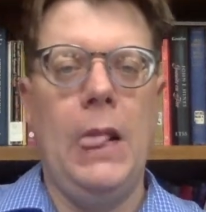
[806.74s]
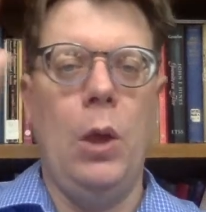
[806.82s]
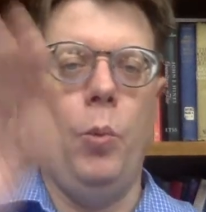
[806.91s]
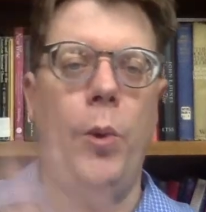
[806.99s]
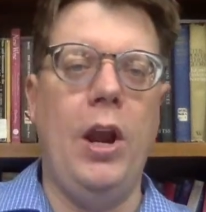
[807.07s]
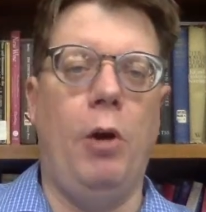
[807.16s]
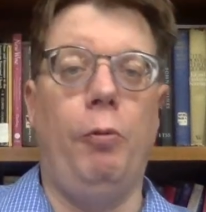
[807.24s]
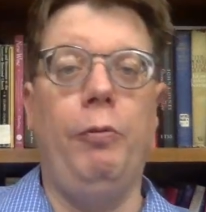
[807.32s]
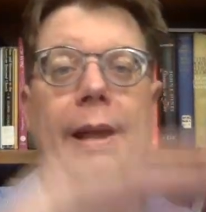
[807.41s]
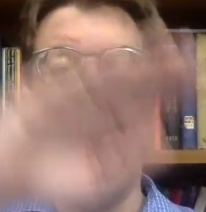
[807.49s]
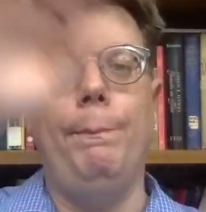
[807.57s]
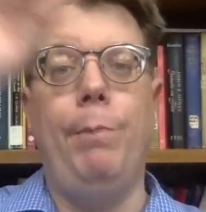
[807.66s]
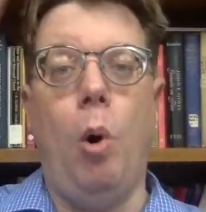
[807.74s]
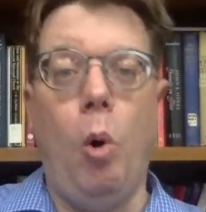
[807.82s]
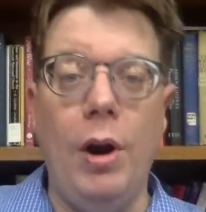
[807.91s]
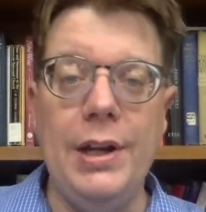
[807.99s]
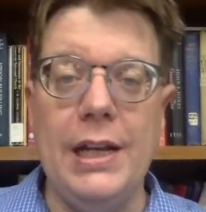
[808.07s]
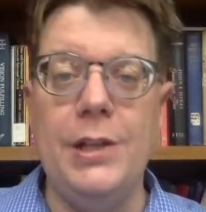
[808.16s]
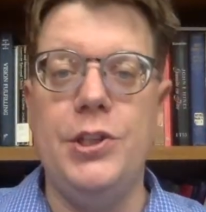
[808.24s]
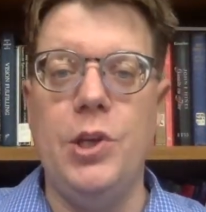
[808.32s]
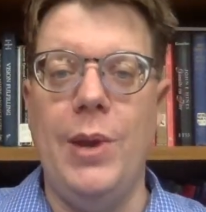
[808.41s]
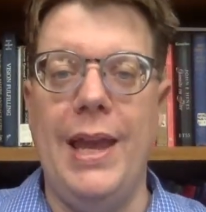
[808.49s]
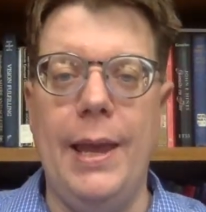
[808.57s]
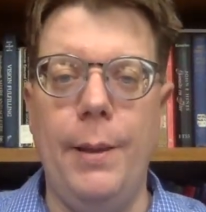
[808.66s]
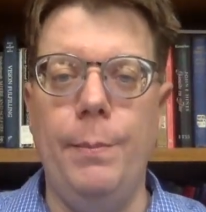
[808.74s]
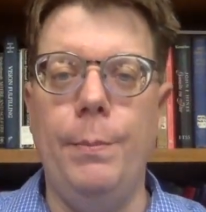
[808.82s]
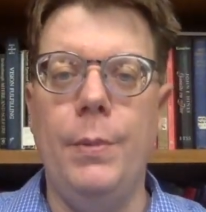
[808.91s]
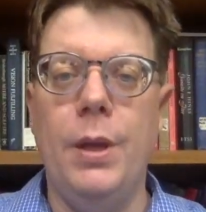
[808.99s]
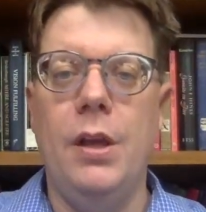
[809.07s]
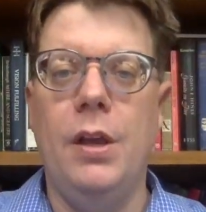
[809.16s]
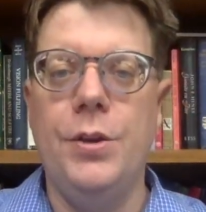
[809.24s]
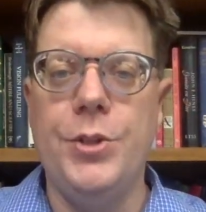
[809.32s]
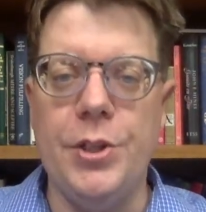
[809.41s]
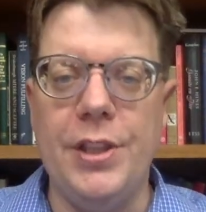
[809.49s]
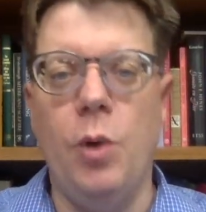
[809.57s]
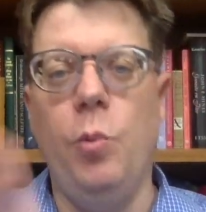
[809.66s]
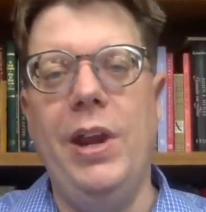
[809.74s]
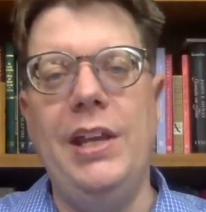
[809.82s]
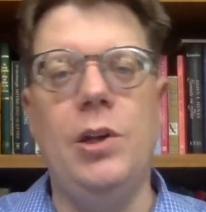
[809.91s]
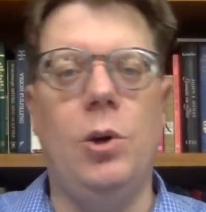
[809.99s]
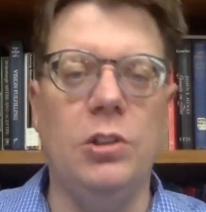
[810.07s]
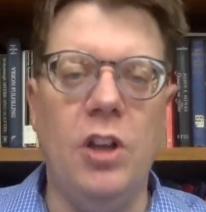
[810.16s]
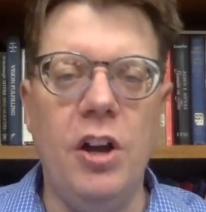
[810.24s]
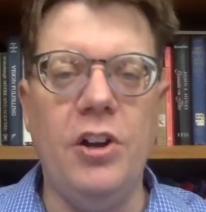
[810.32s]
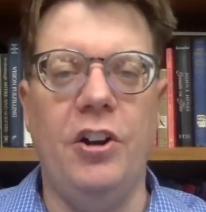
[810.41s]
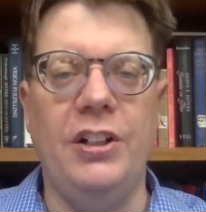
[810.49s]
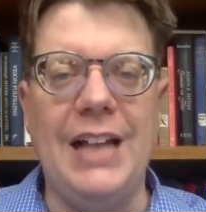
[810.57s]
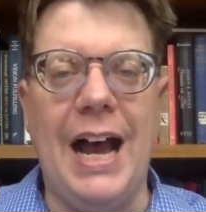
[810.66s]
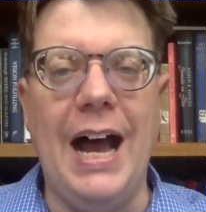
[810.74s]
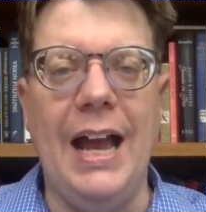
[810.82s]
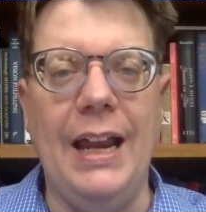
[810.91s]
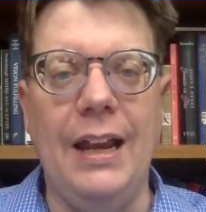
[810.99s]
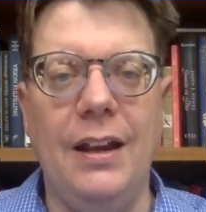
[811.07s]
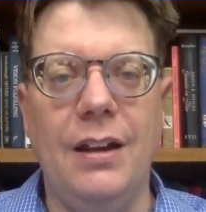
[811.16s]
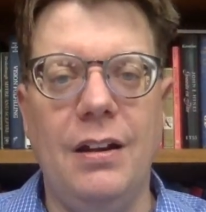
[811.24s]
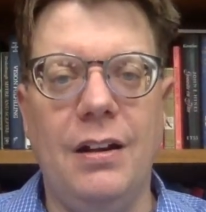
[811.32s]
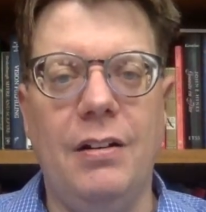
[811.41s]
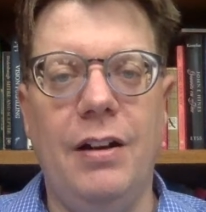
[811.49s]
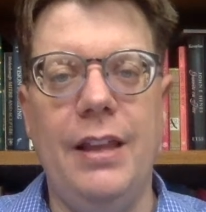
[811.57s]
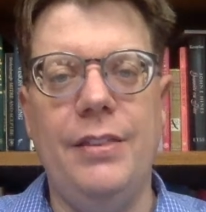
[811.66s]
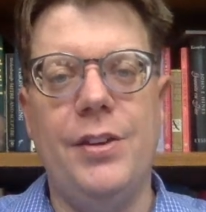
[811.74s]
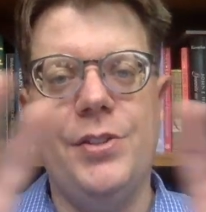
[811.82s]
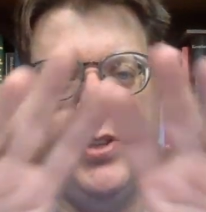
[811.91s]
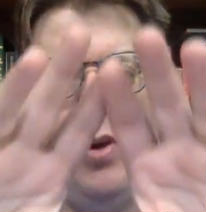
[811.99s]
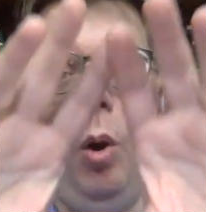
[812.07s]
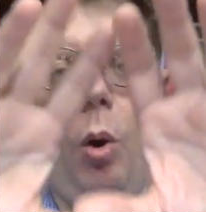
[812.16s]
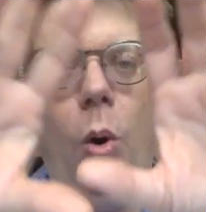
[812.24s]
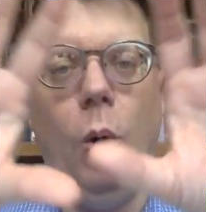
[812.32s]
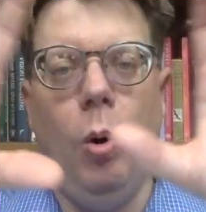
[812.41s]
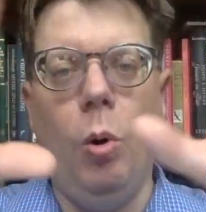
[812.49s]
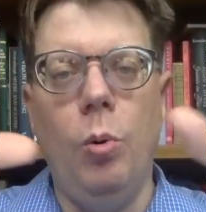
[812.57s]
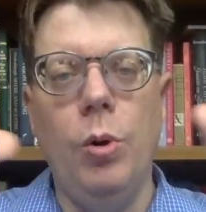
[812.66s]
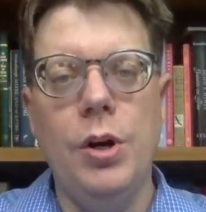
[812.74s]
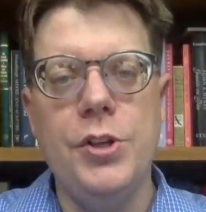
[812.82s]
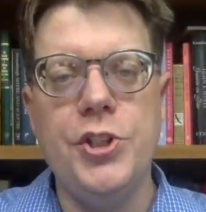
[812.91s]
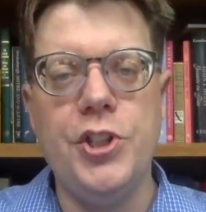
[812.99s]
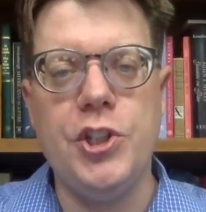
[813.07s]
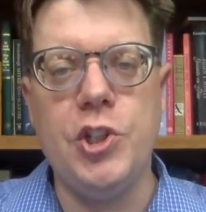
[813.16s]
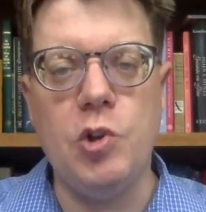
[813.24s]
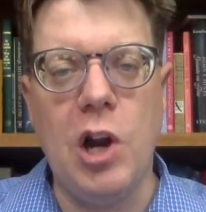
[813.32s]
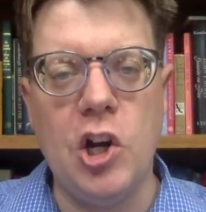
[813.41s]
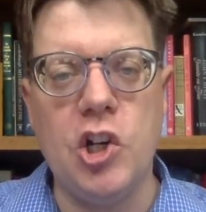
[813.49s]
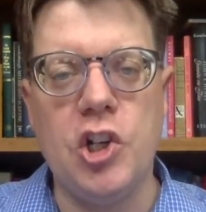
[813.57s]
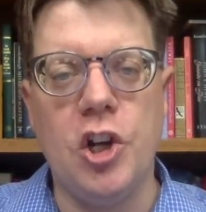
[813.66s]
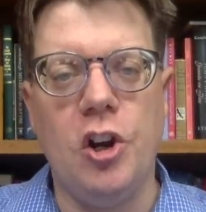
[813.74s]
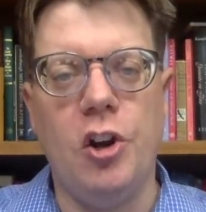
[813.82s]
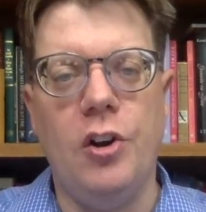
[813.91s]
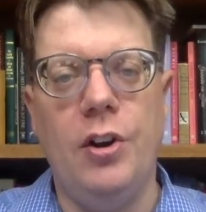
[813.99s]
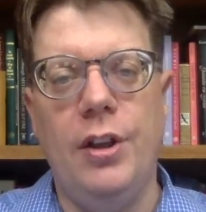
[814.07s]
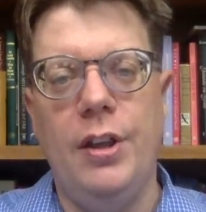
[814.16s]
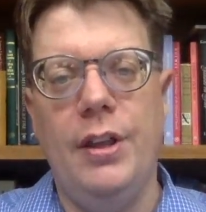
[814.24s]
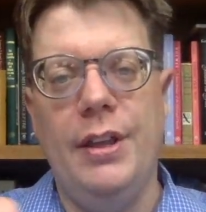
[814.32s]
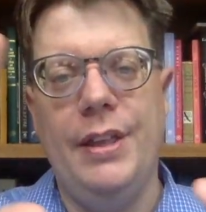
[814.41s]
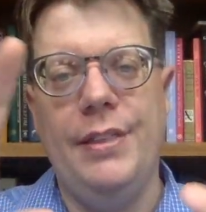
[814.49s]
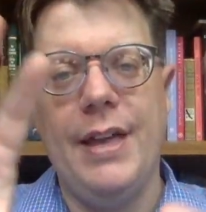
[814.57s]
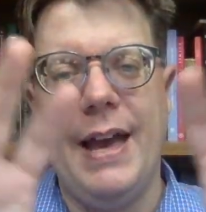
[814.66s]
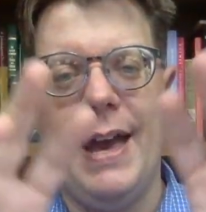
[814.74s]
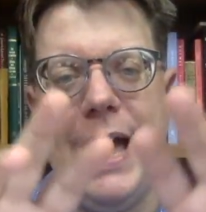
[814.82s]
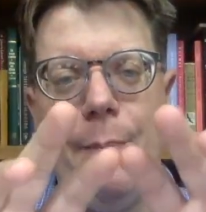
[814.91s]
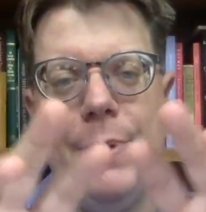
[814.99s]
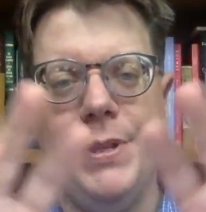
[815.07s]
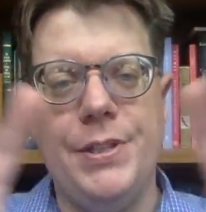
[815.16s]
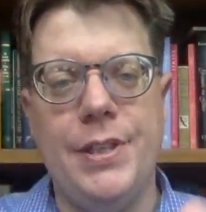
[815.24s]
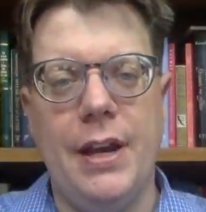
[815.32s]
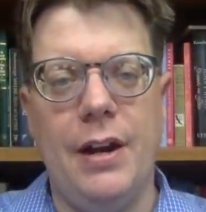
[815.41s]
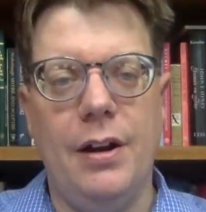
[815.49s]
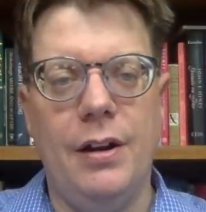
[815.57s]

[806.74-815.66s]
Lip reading: We are reborn into him so that we no longer die. Right? There's a whole structure that happens there.